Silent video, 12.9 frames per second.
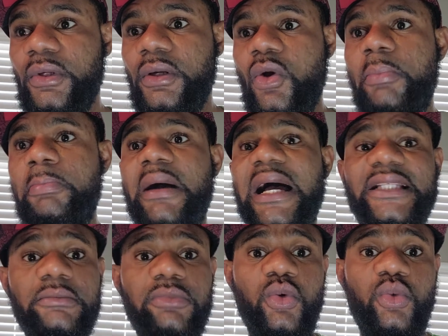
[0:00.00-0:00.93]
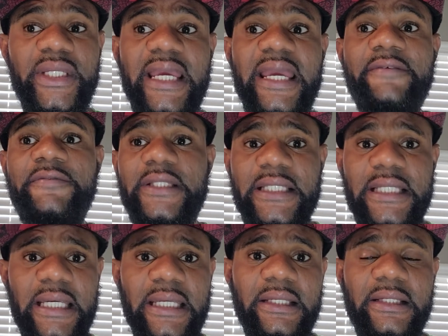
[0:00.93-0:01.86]
compatible with
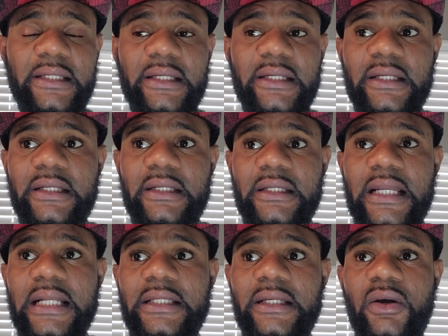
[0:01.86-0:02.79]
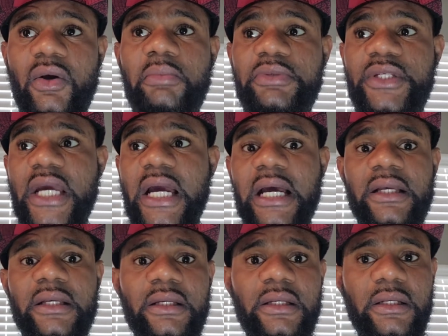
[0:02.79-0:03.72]
everything that the CompTIA
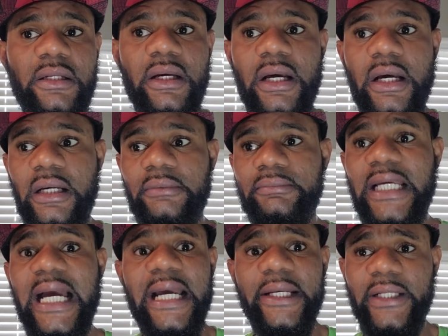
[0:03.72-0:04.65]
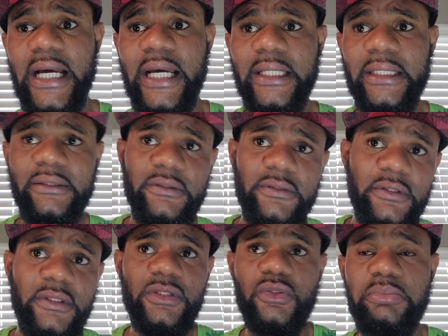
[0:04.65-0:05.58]
guideline
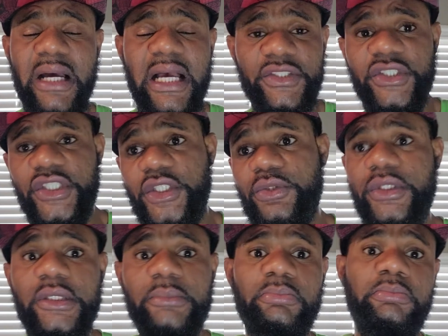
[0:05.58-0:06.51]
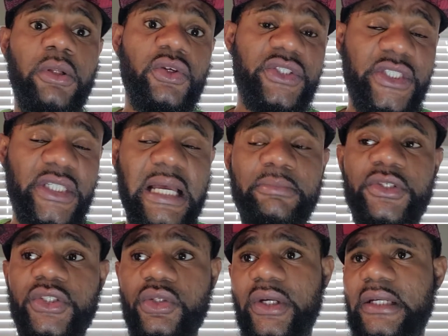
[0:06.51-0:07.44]
to pass the security plus exam
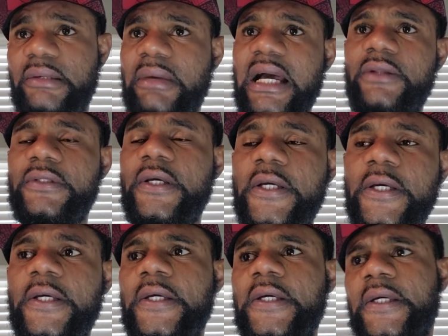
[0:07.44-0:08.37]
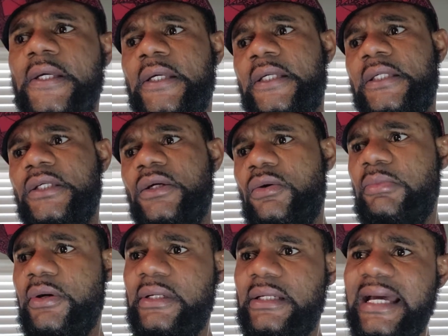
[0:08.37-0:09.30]
is talking about. So,
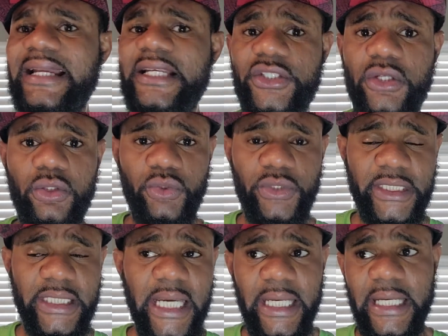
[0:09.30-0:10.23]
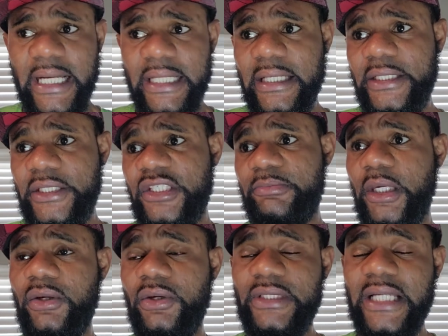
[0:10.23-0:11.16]
but that is not to say that just
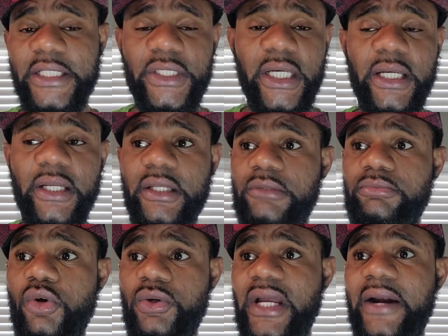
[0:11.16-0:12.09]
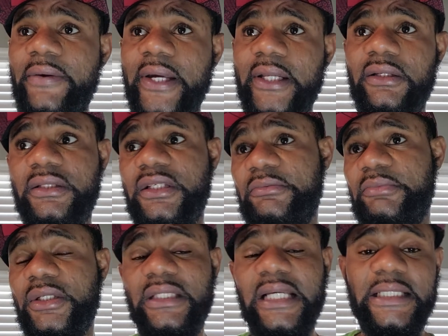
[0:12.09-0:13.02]
because I said it is more direct, or just
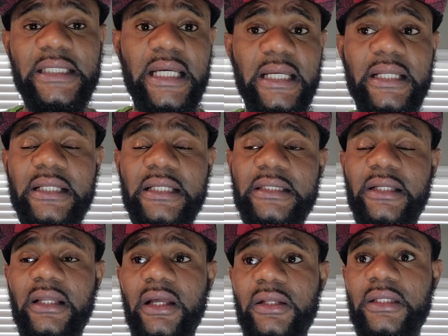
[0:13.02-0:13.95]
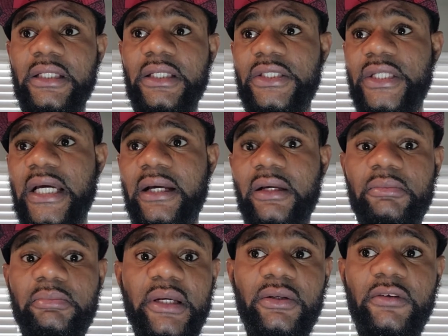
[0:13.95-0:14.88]
because I said it is a lot easier
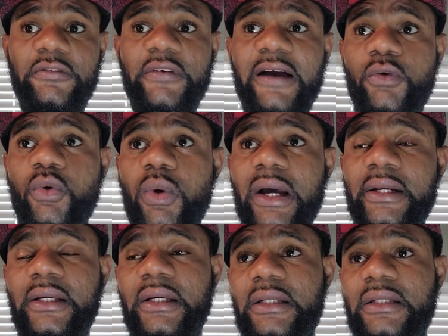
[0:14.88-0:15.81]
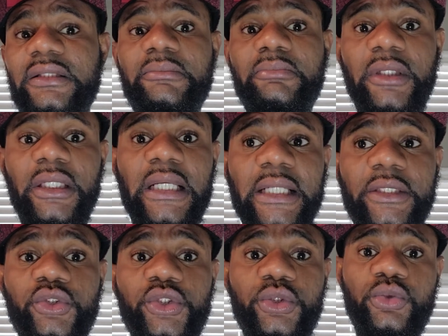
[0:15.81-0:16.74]
compared to the 501, doesn't mean that
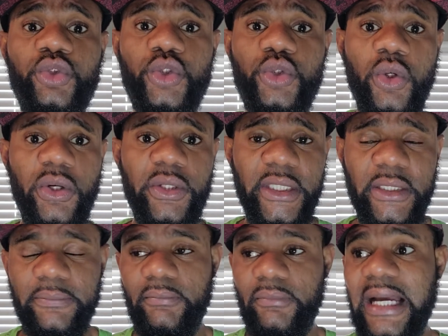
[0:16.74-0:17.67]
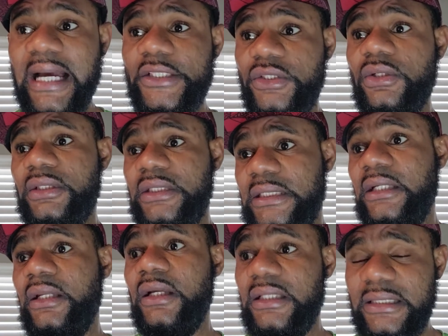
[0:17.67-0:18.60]
you shouldn't study. I studied a
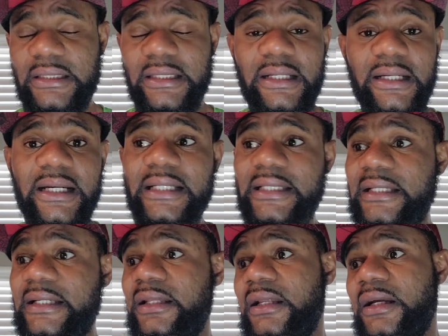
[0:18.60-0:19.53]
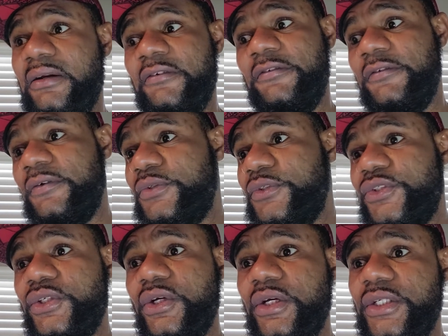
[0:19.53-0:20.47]
lot. I did a lot of
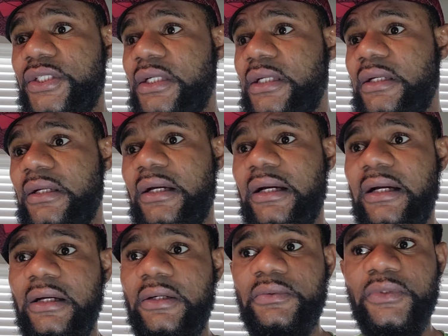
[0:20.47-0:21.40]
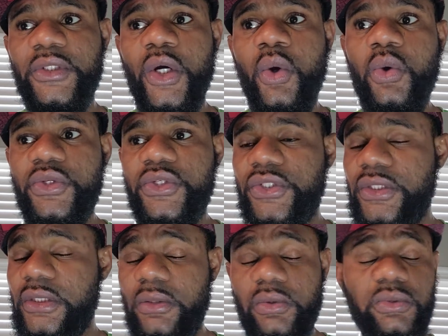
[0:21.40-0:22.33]
research,
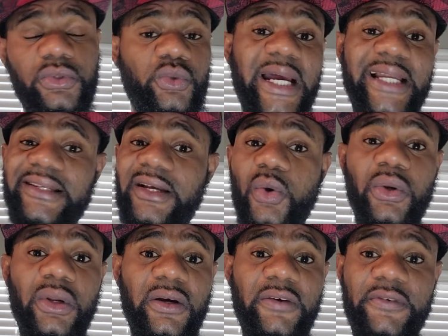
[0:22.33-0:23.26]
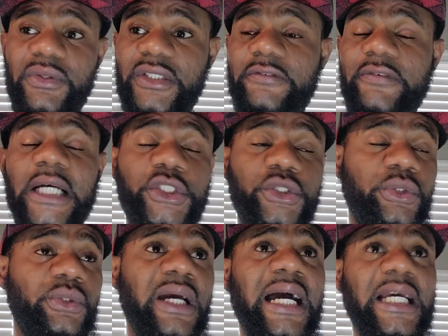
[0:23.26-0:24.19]
notes. I was writing a whole lot of notes. If I show
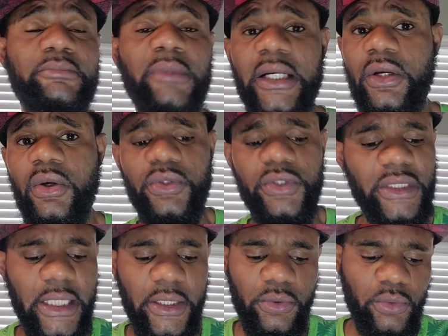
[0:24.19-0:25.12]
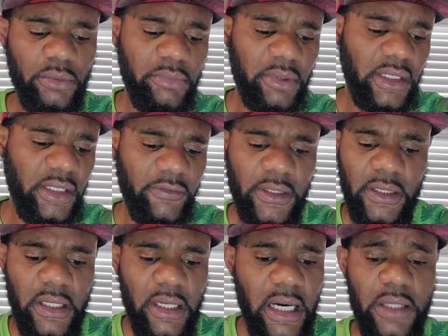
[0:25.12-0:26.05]
you guys my notes, like, you wouldn't believe it.
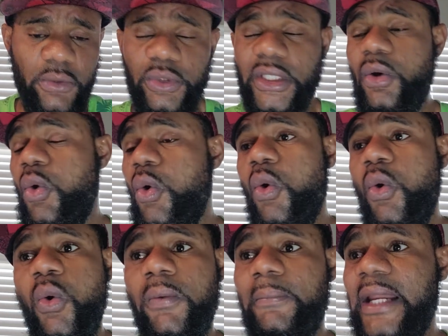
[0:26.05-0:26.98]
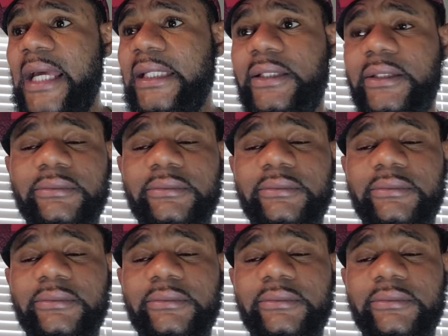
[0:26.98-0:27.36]
I wrote a whole, like,